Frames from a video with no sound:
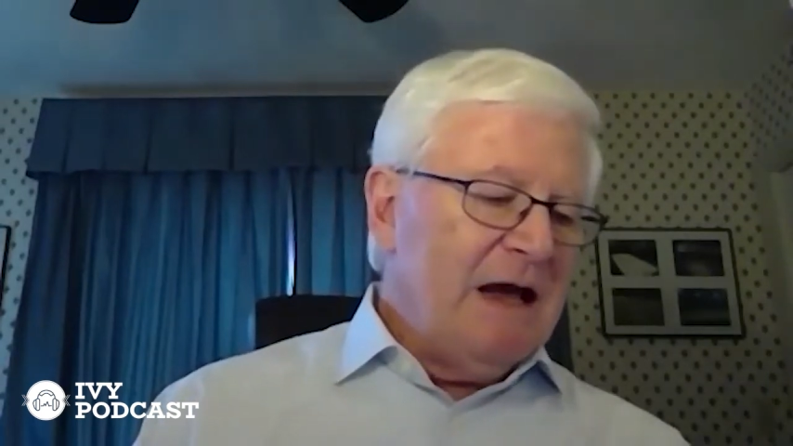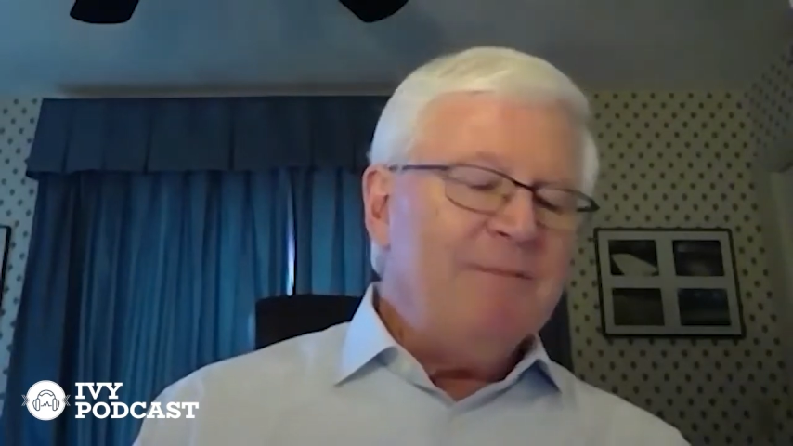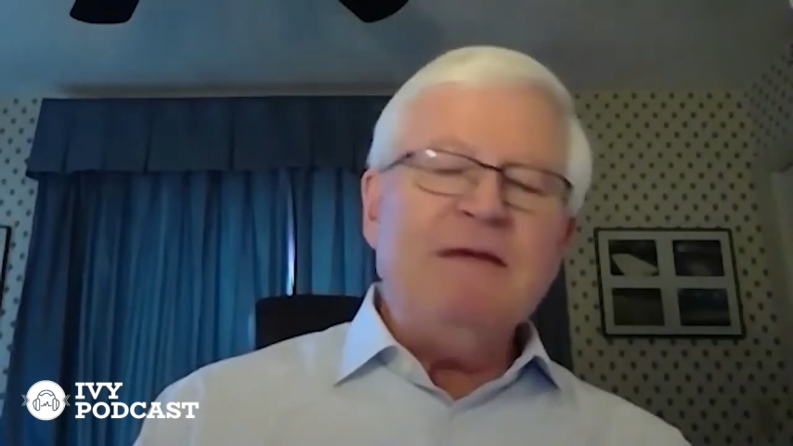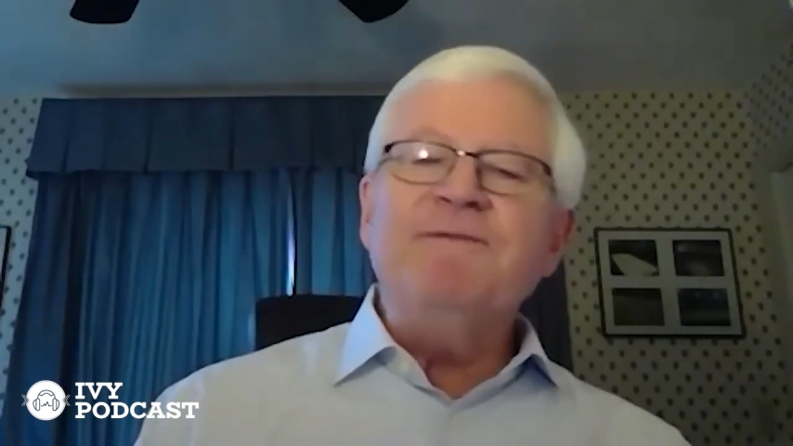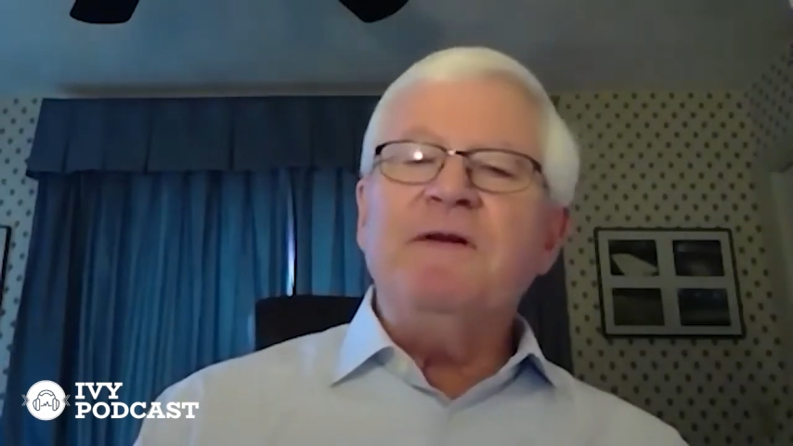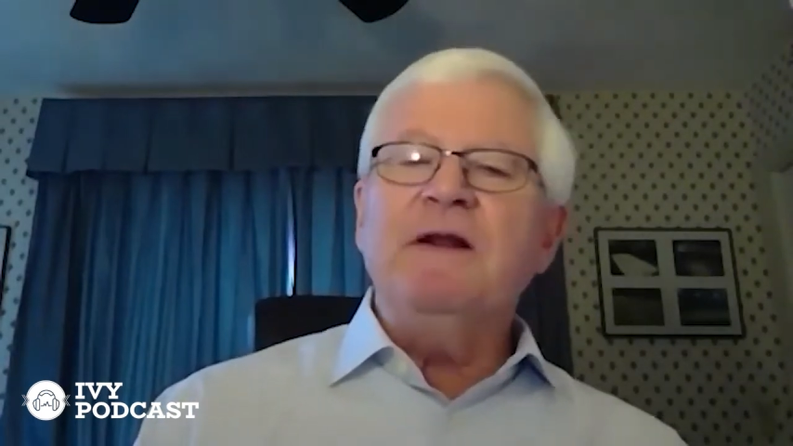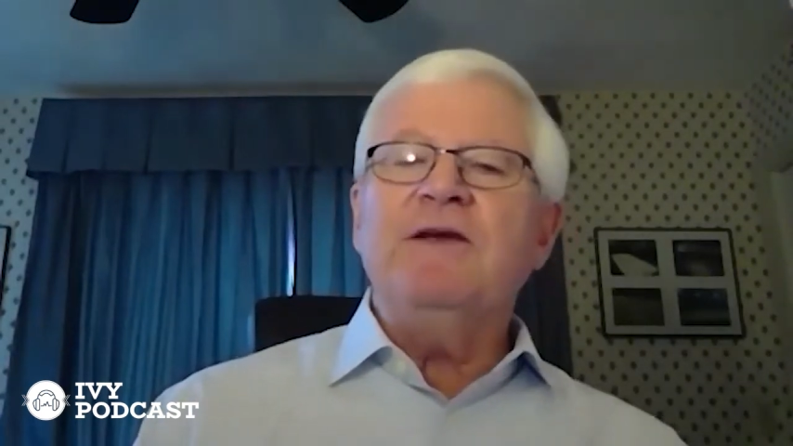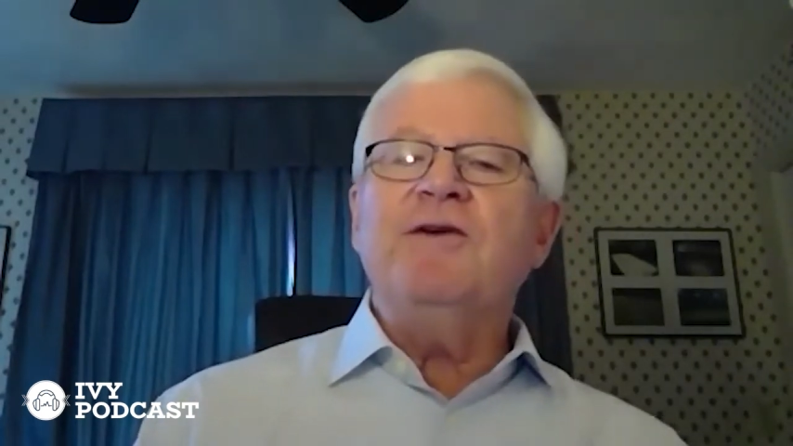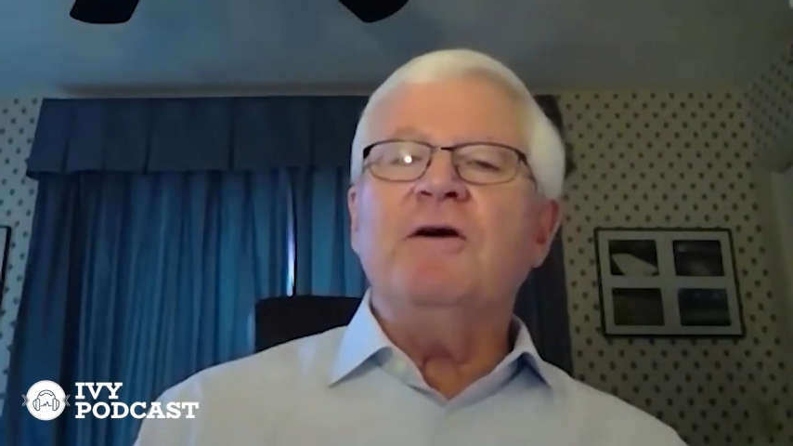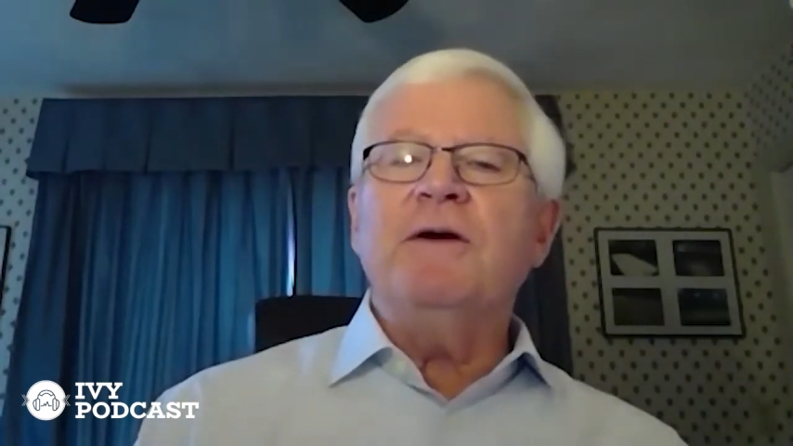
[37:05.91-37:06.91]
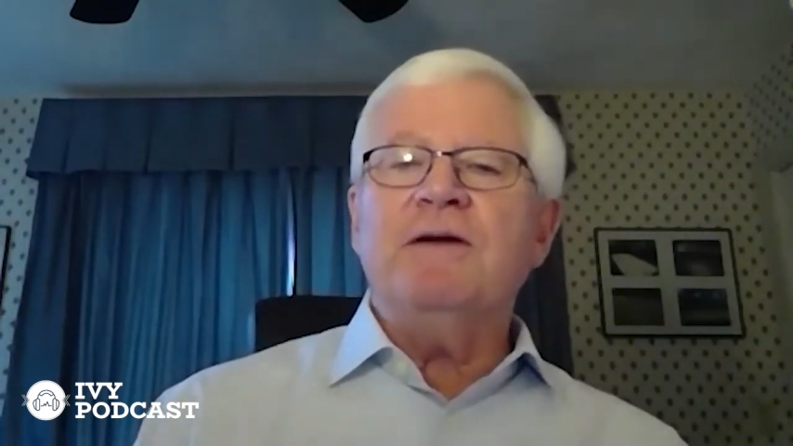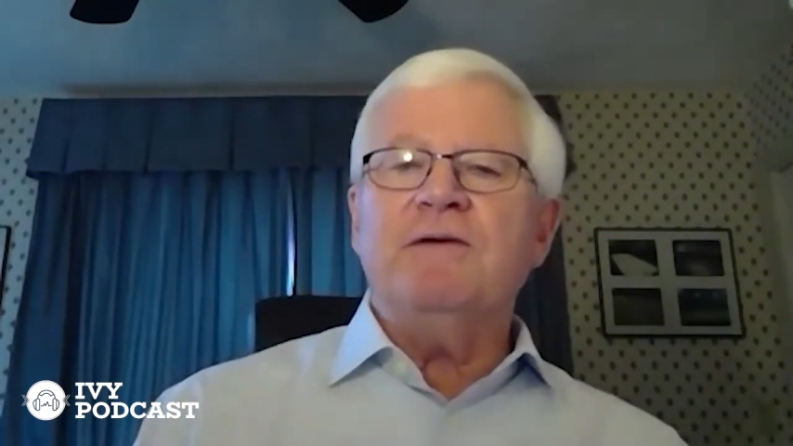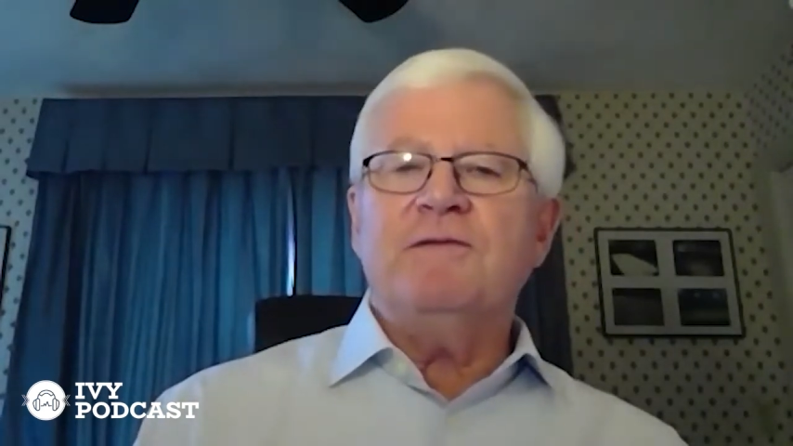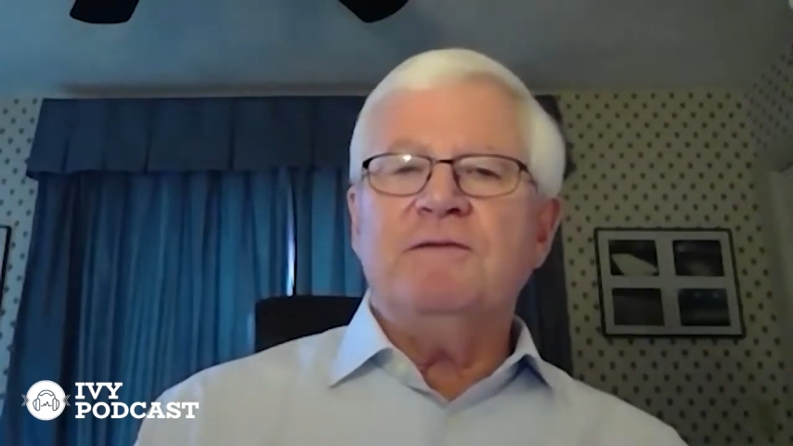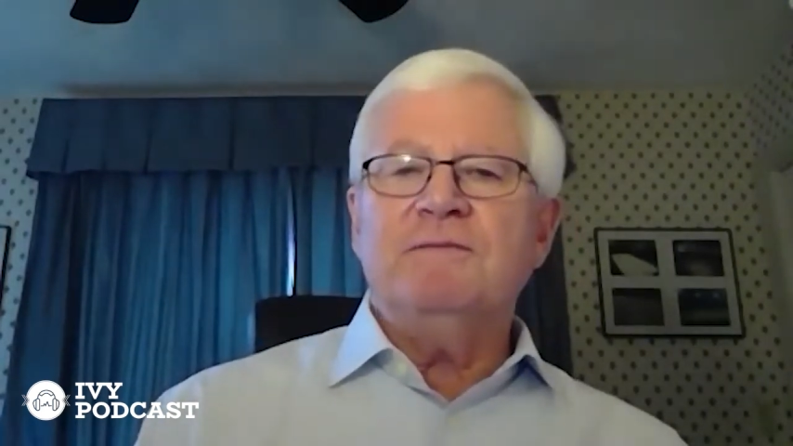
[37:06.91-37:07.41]
I'm infinitely
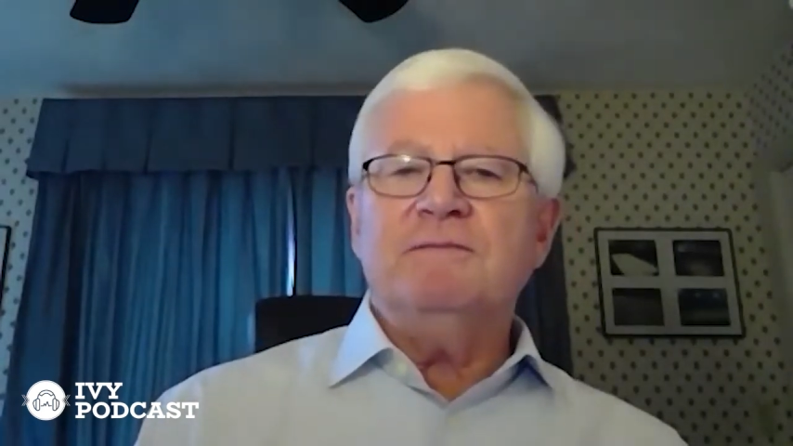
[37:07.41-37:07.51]
curious.